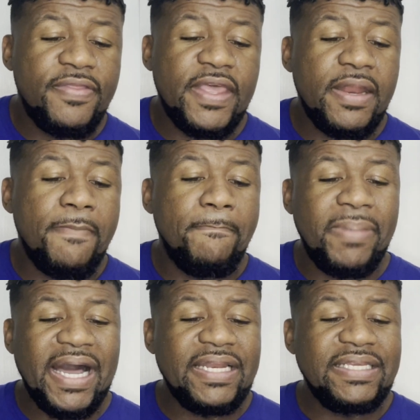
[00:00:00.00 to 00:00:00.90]
that
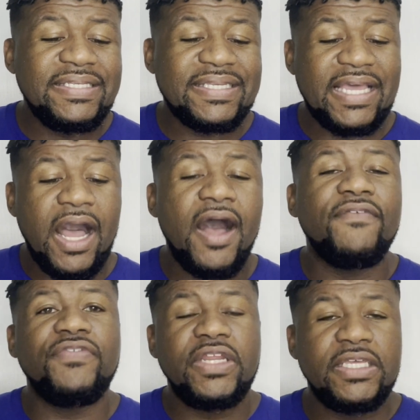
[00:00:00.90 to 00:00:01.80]
embodies
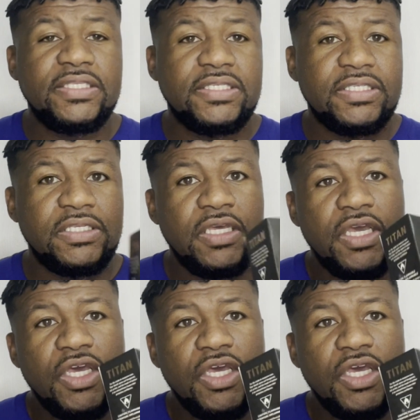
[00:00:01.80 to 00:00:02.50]
confidence.